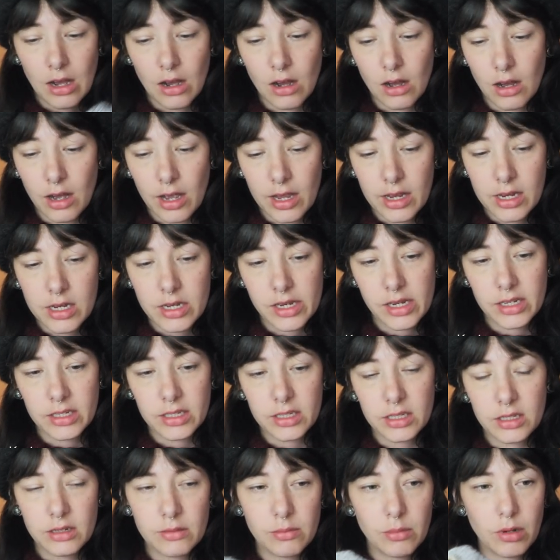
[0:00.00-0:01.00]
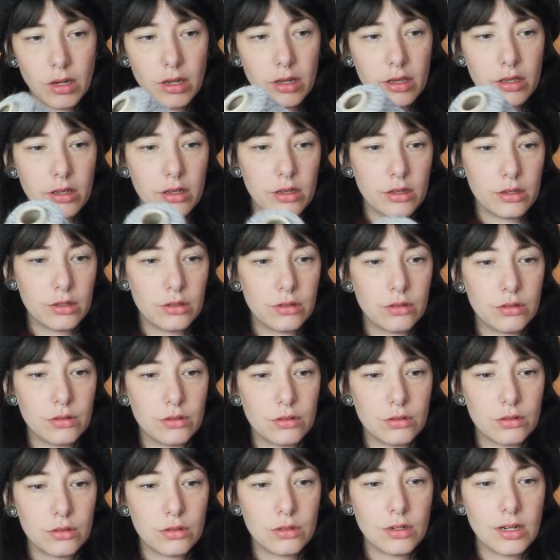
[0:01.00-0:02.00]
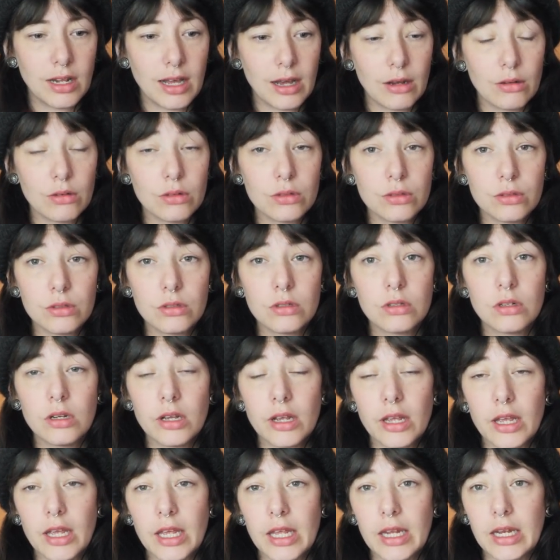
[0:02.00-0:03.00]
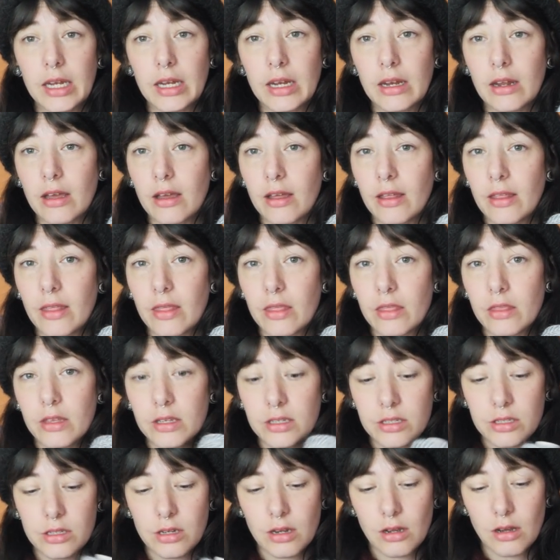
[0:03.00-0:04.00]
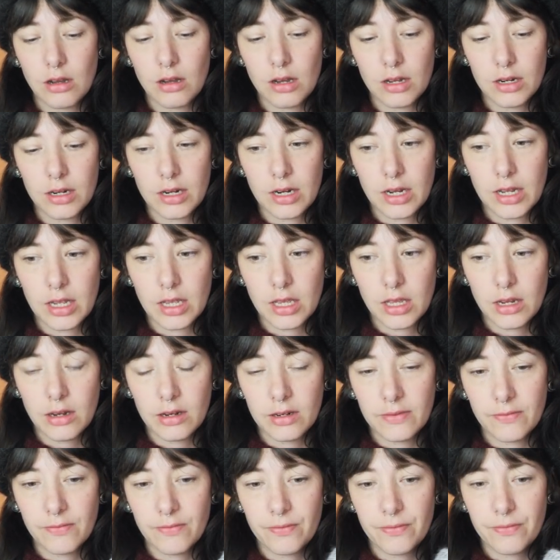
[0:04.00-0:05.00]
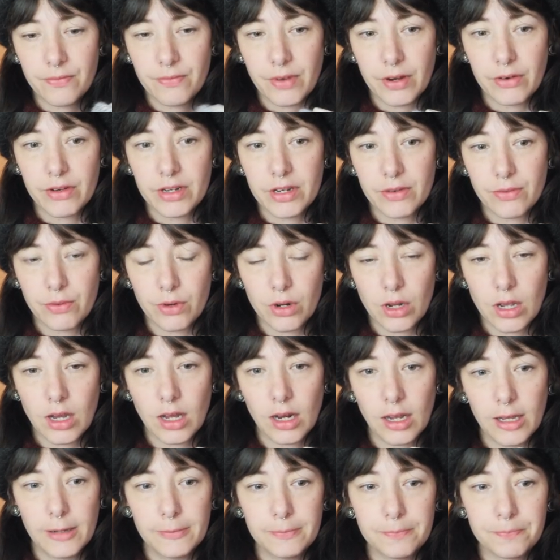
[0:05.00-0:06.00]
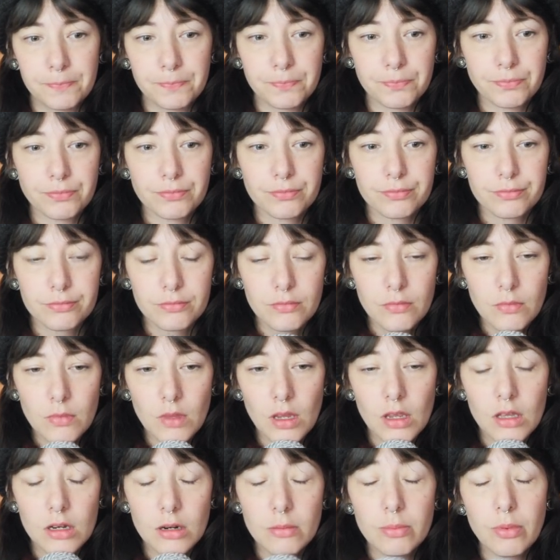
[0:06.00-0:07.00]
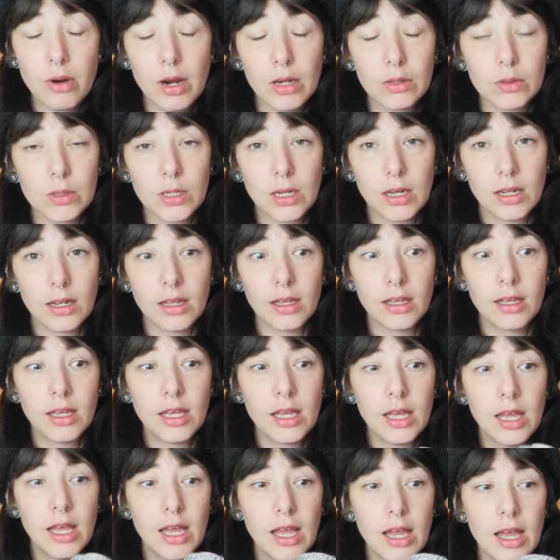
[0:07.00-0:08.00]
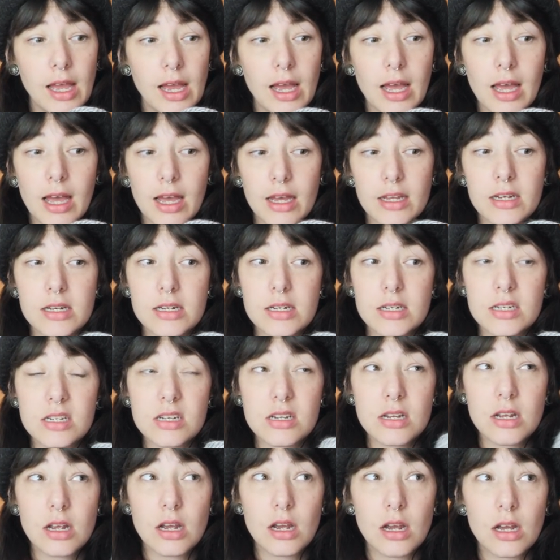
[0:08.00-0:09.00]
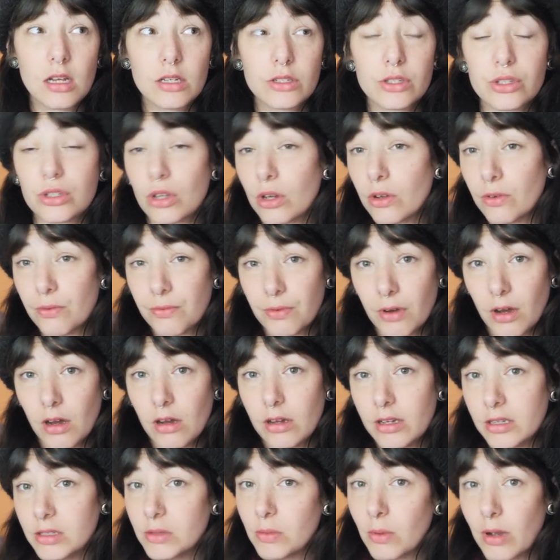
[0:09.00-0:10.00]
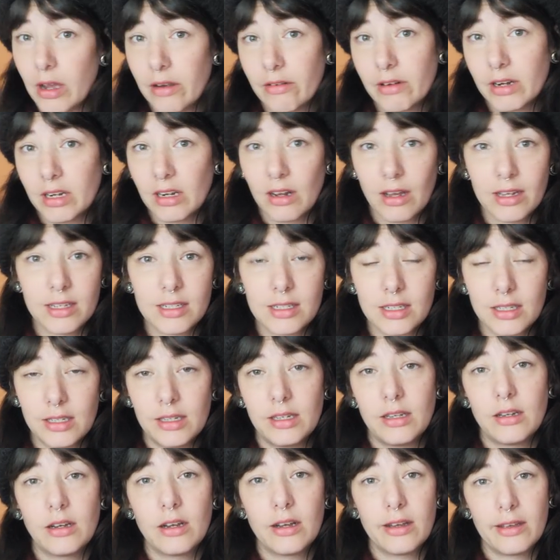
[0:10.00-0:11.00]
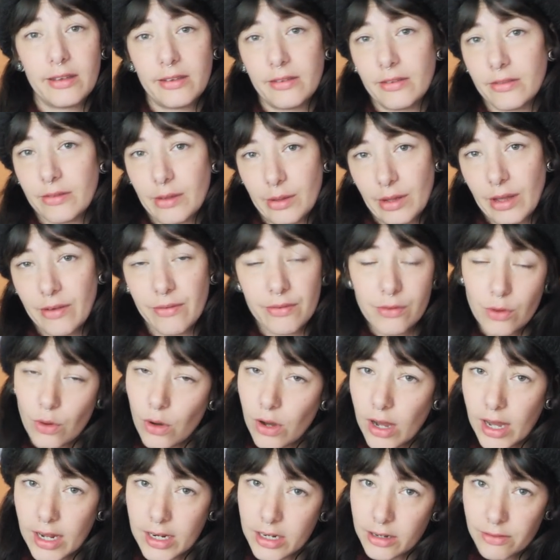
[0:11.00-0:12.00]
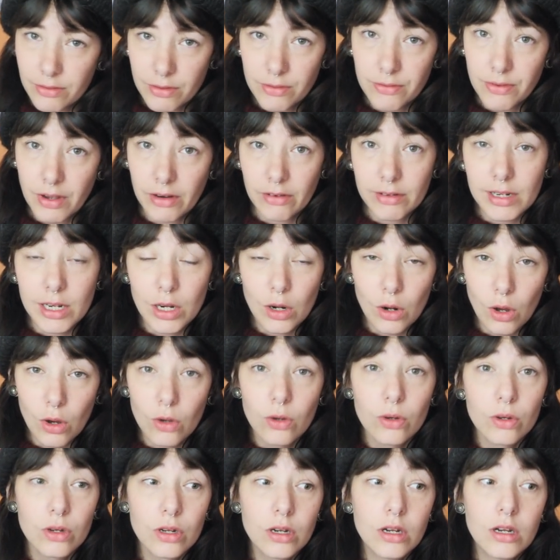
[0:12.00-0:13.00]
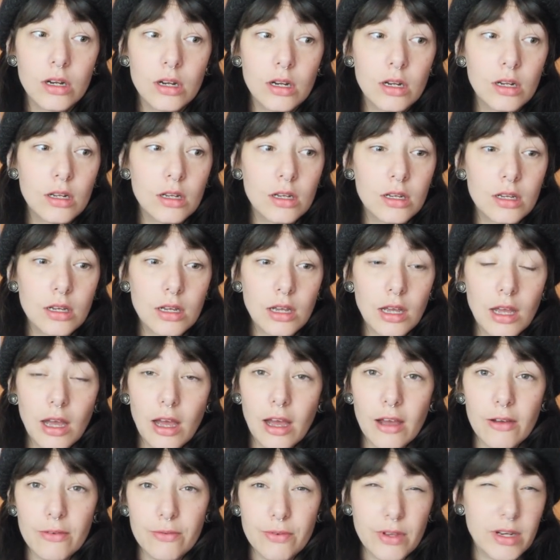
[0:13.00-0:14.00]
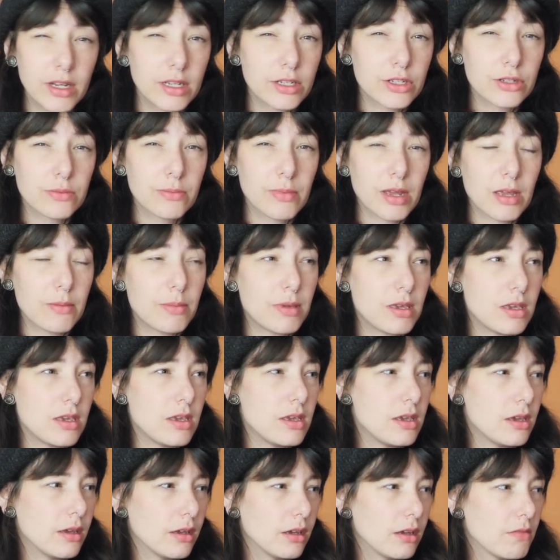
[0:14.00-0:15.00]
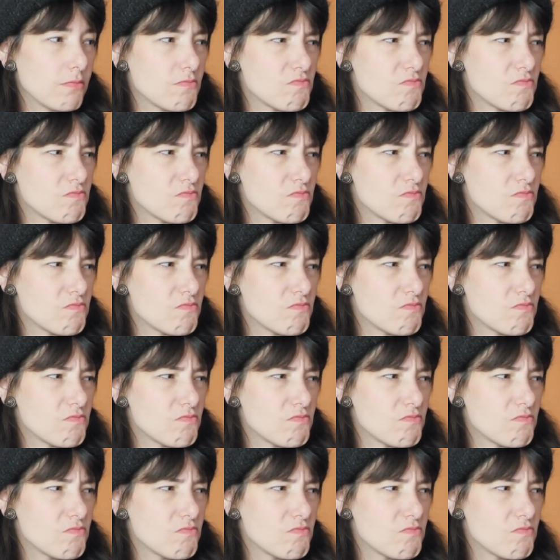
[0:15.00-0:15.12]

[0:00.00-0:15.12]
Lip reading: I knitted my Sulaulu in this yarn in a very different colour, in a brown colour, and so far it's wearing nicely. I have not had it for very long, finished, maybe...